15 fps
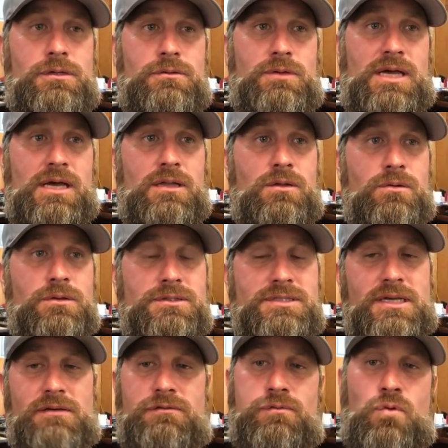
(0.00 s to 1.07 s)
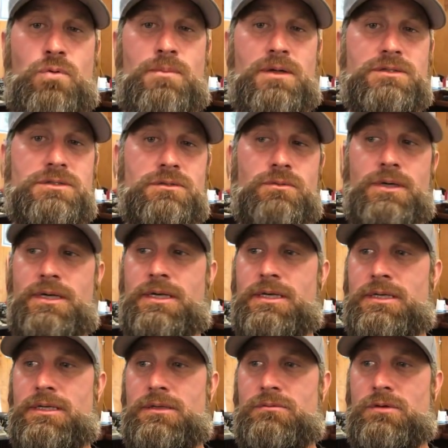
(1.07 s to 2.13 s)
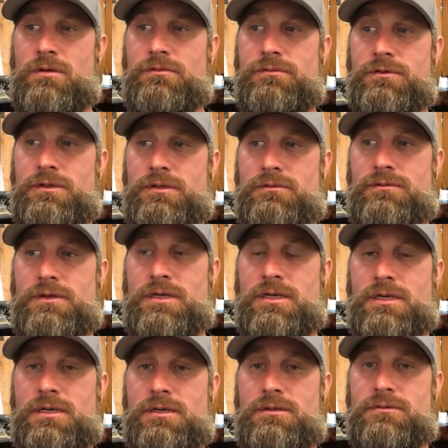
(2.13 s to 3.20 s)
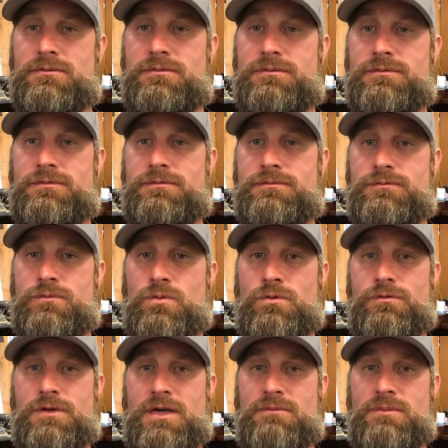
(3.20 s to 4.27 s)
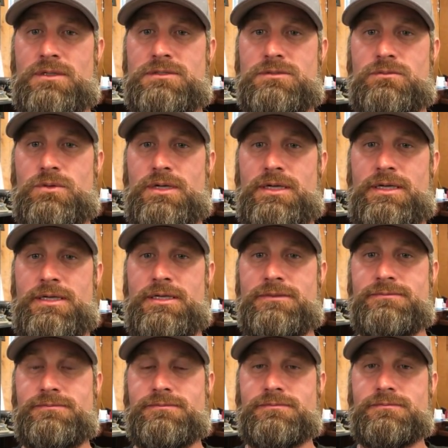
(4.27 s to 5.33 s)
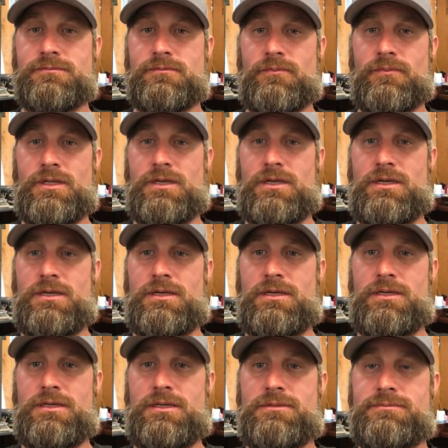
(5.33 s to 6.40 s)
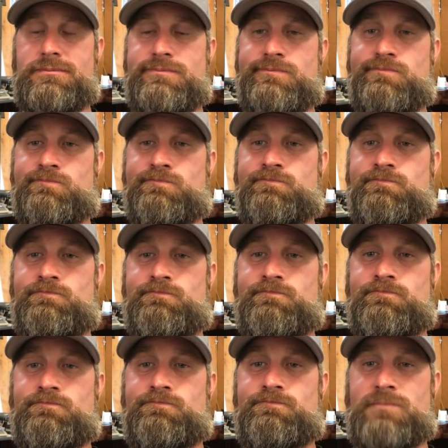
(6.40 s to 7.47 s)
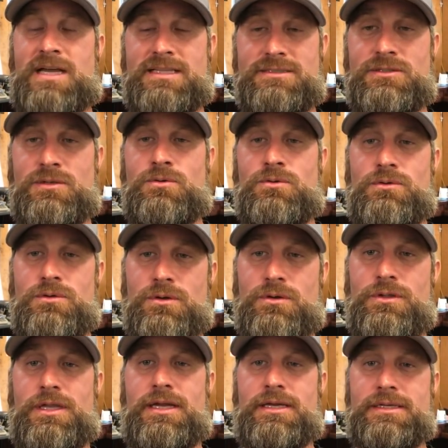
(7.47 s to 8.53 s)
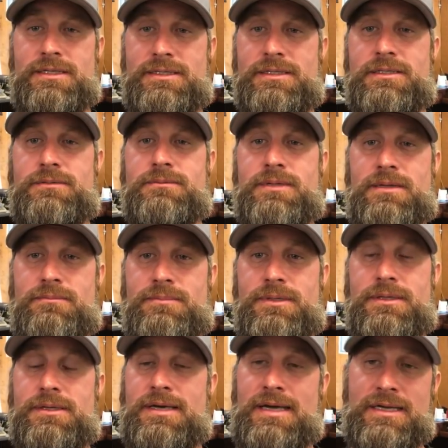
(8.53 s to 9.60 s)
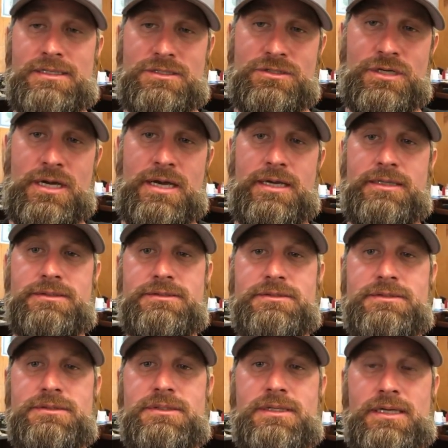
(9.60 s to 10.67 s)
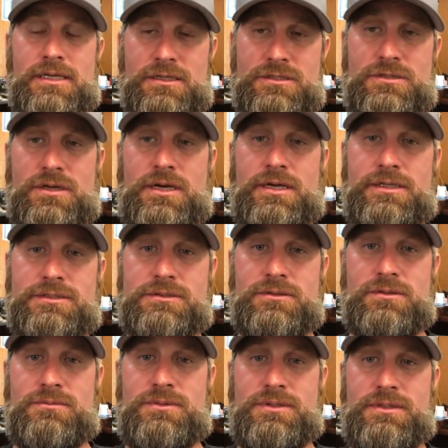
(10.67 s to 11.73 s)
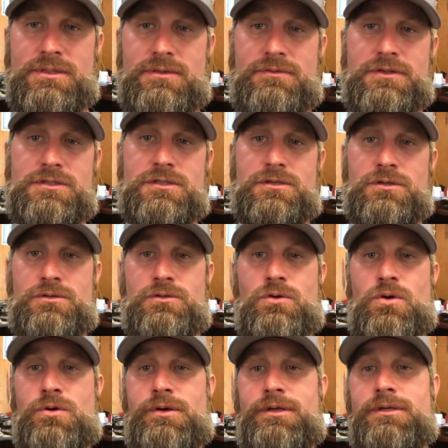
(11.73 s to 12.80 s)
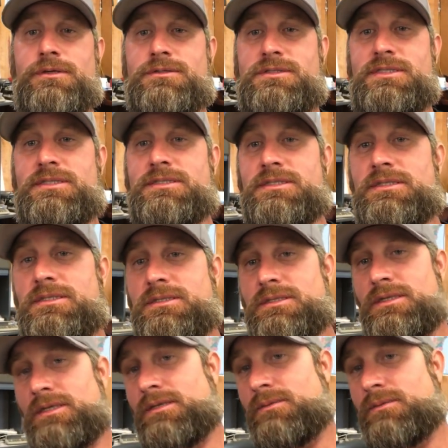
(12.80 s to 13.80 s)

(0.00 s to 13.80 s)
How long is that? 4 months away, roughly 4 or 5 months away. Um, I don't know that I could get them that big. I could try. I could try. It's going to be, if it's a good growing season and the